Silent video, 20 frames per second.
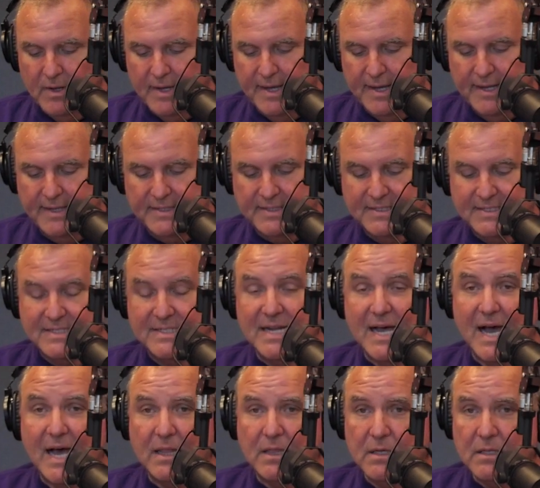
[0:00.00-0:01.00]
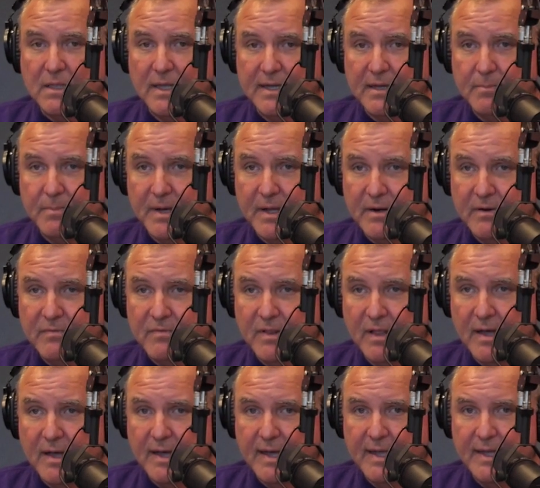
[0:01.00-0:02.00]
Okay, does not look like a
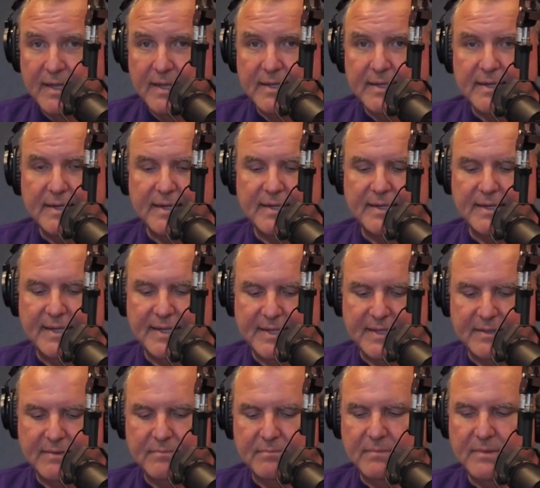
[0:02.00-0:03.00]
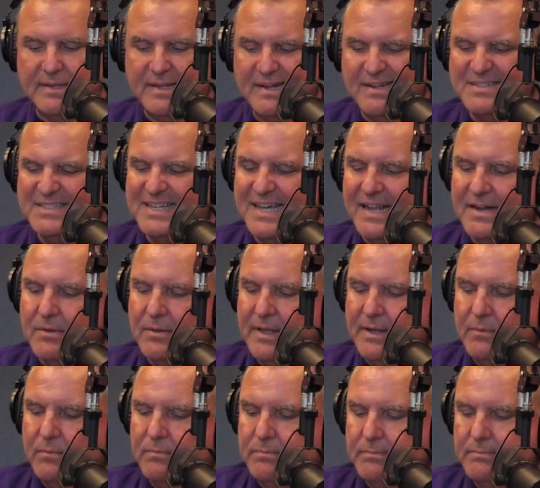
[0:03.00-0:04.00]
butterfly. Uh, it you know it's kind of
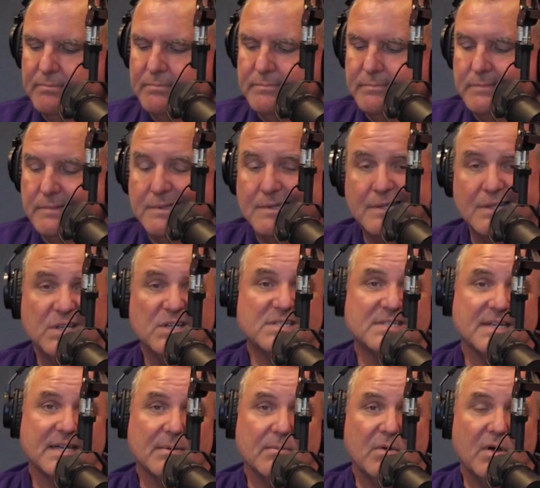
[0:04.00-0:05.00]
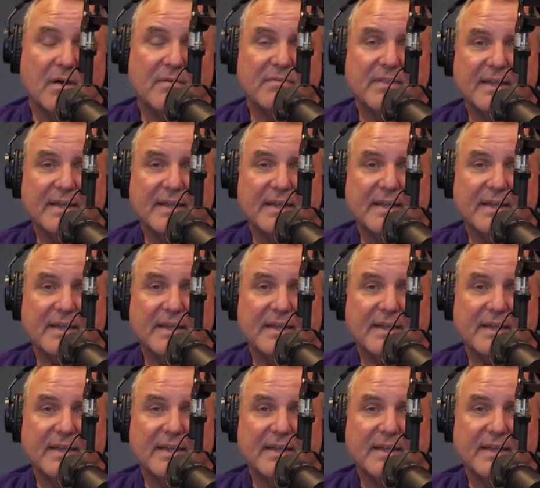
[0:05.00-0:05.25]
like it looks like a moth.